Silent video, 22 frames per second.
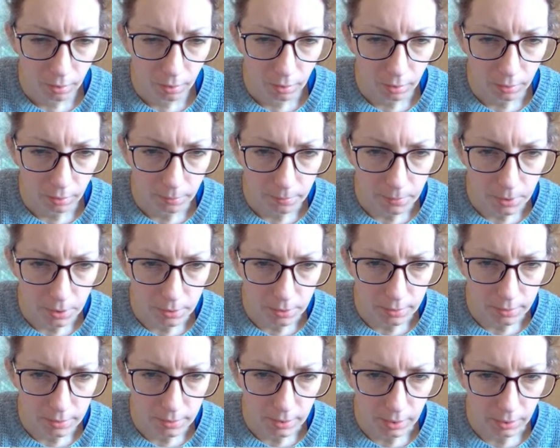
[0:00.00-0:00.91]
I'm
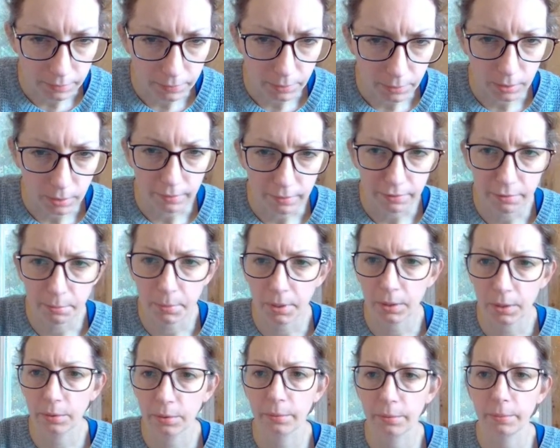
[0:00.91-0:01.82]
just seeing, if you're not
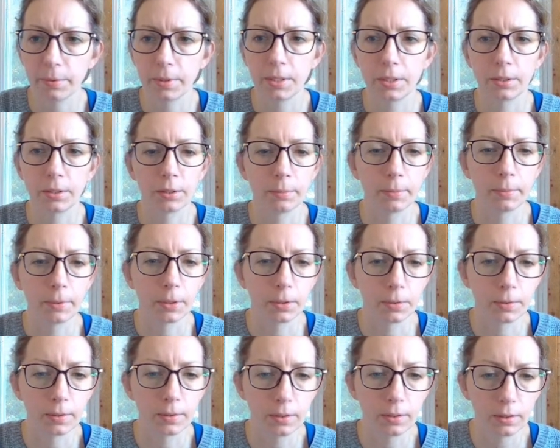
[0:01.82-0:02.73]
familiar with material
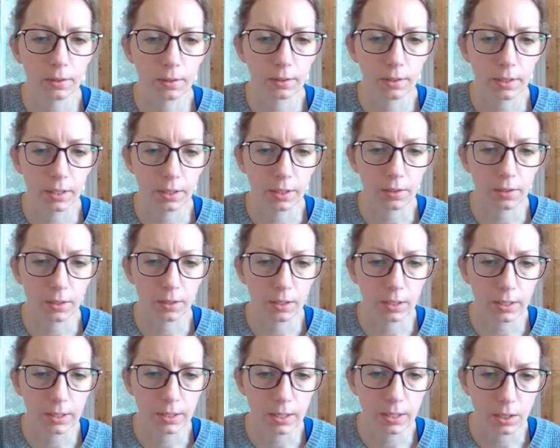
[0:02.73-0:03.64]
modes, it's actually an
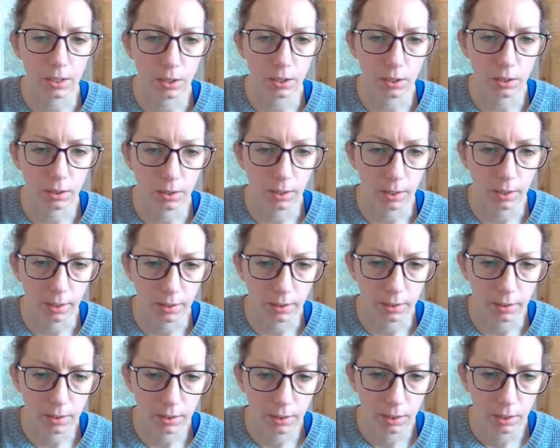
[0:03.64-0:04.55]
extension
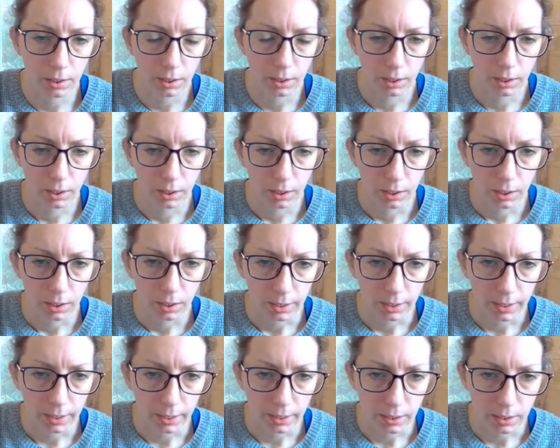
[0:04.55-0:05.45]
that I
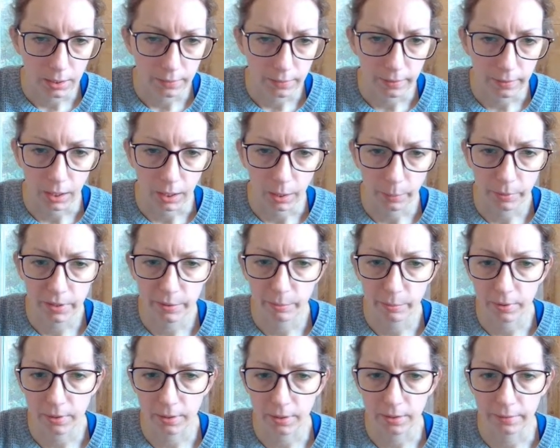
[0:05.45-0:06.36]
had developed
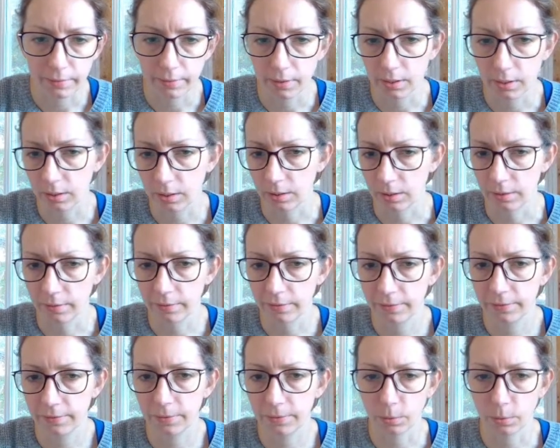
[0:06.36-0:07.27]
specifically
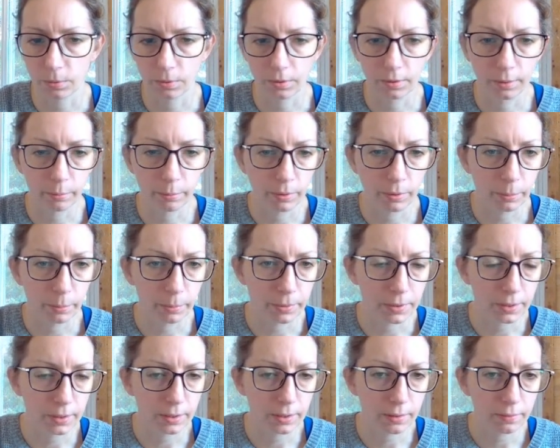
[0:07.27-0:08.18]
for the
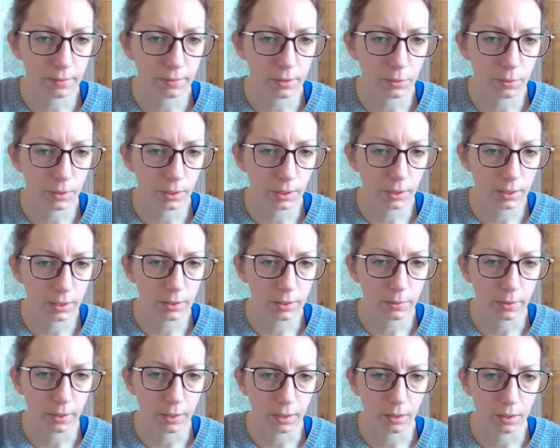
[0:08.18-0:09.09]
purpose of doing this.
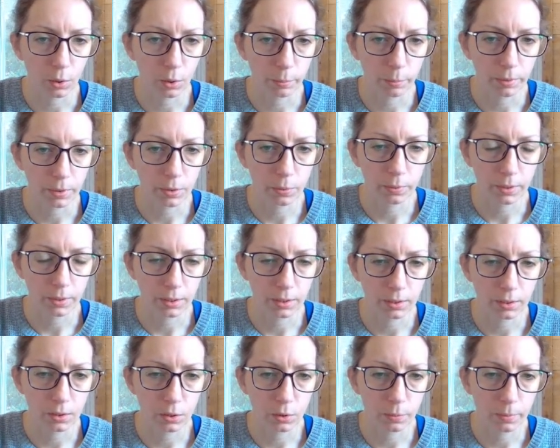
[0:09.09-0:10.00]
I can go between
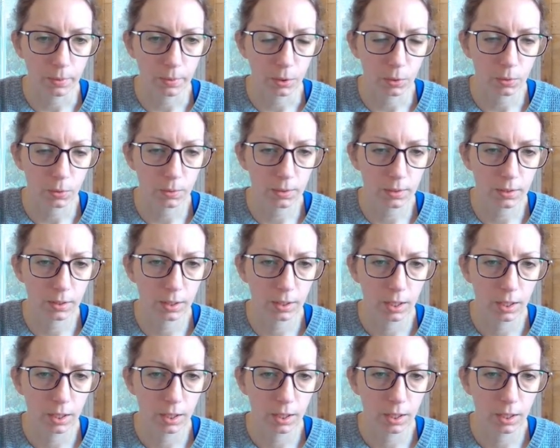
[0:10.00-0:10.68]
two modes.